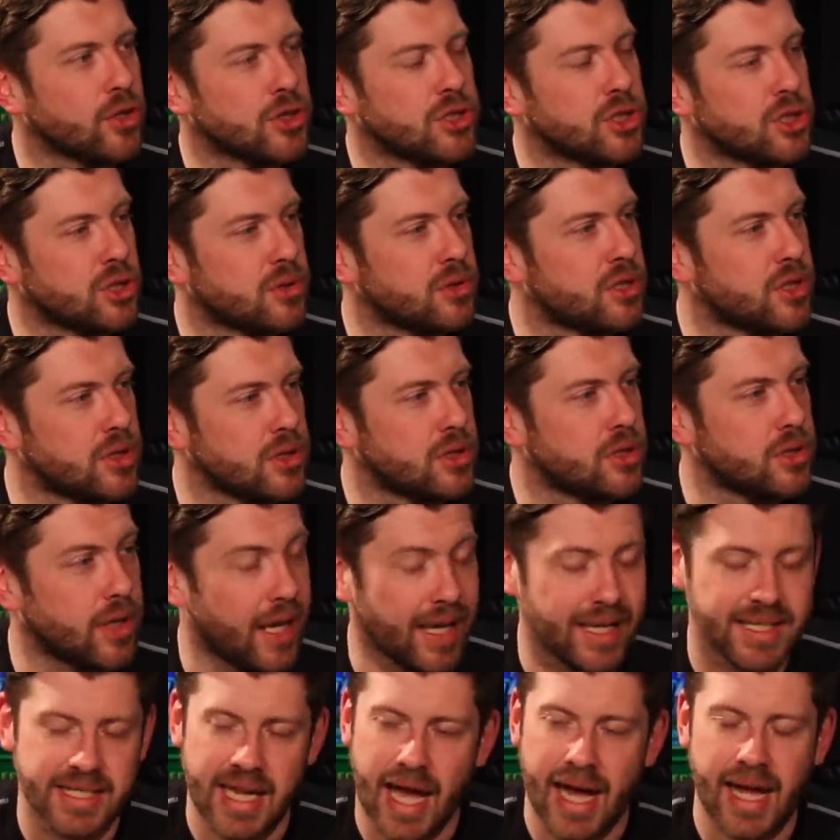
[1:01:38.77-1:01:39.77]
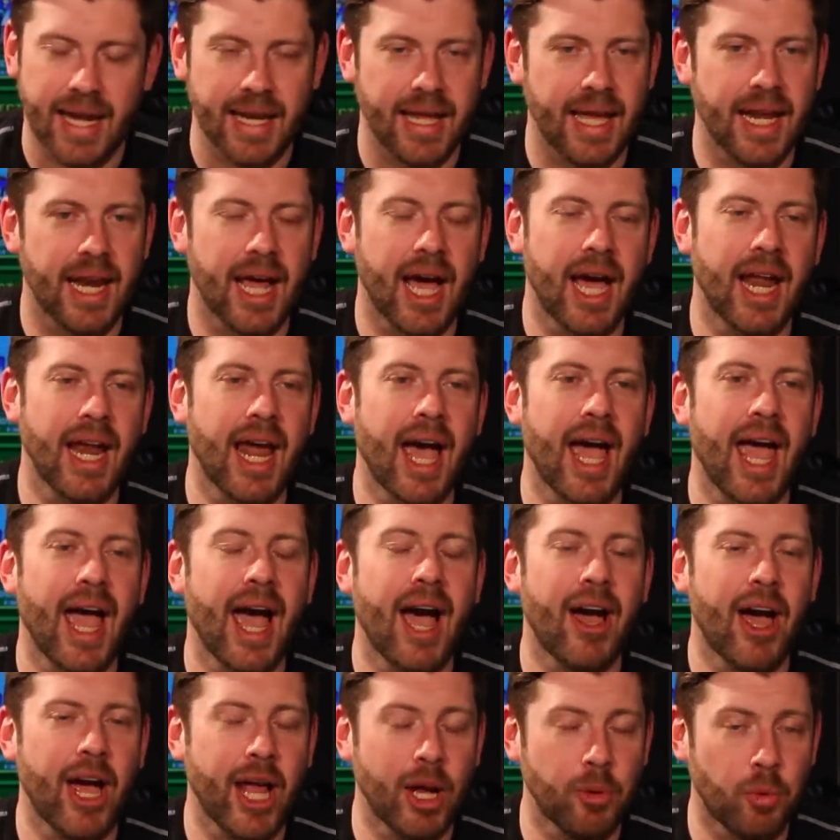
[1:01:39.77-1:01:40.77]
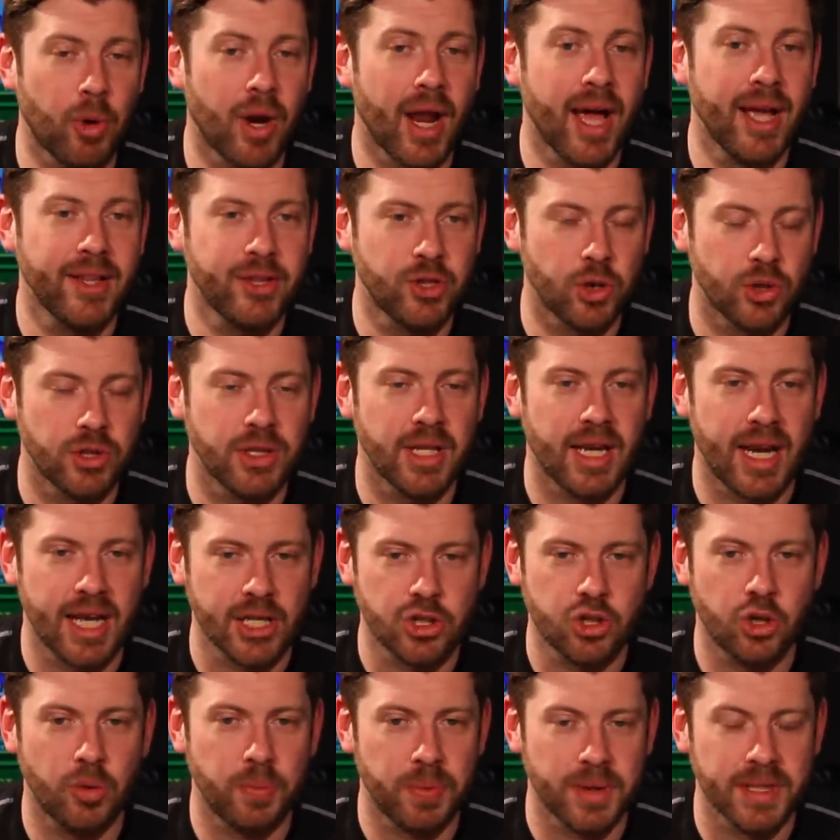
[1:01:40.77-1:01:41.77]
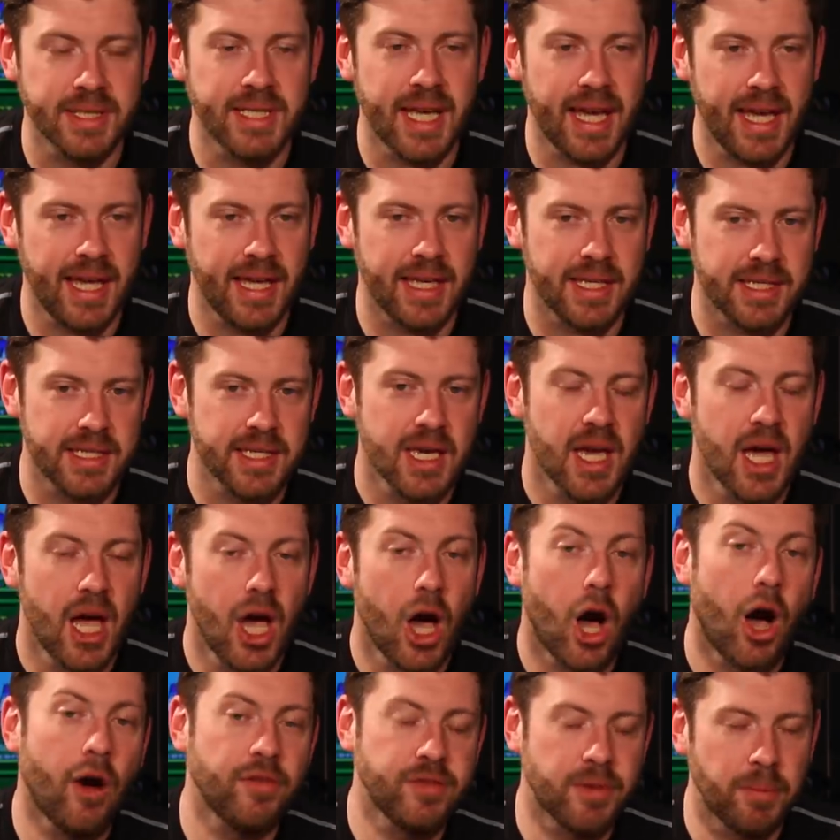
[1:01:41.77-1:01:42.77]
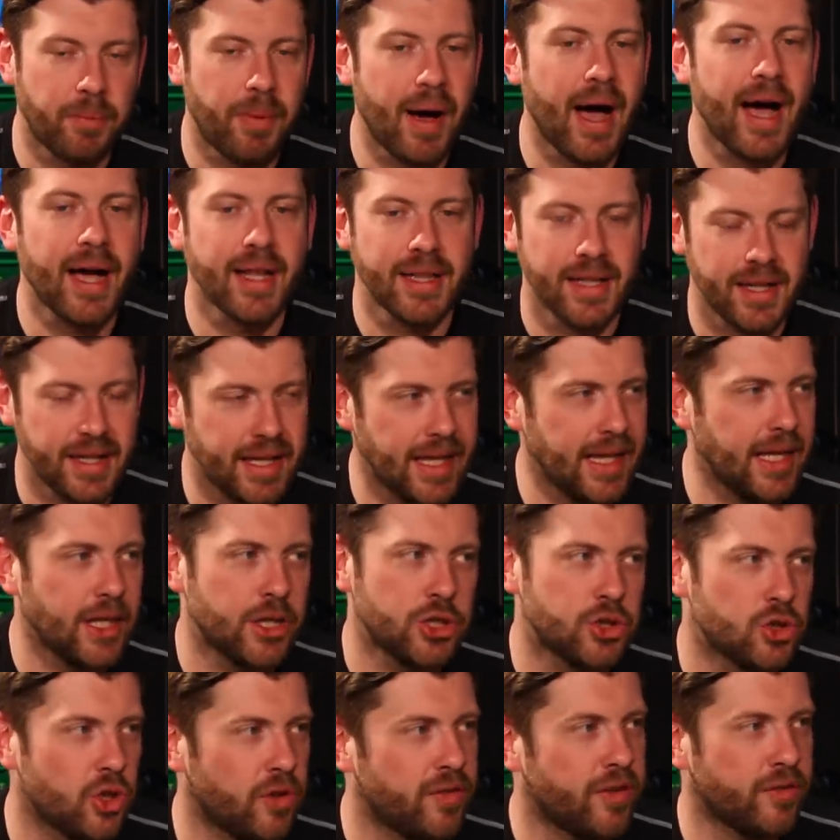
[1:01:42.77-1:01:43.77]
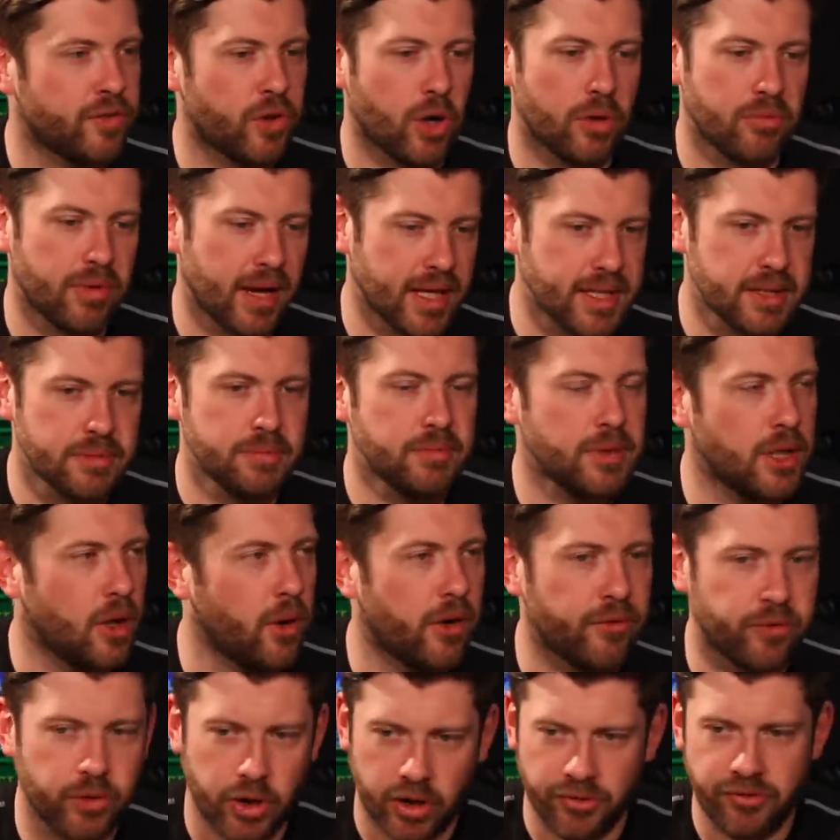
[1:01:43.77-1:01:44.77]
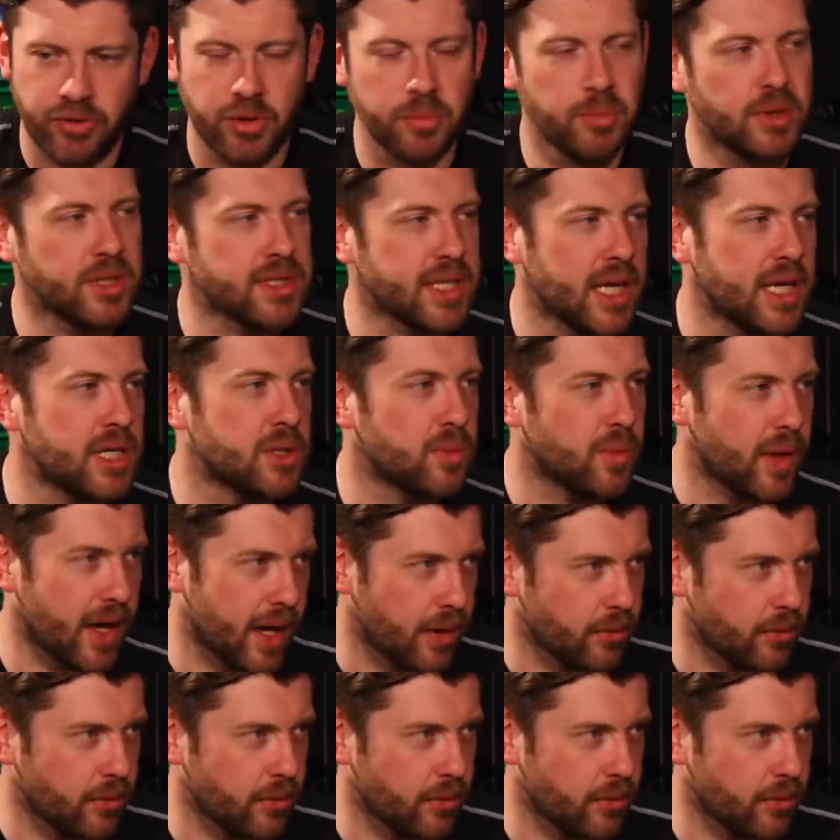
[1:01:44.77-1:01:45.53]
It's draining. To, exactly. And, and I, I, what I've done the last couple of days, off the back of the league stuff, I've gone, right, you know, I've got a few more days of work.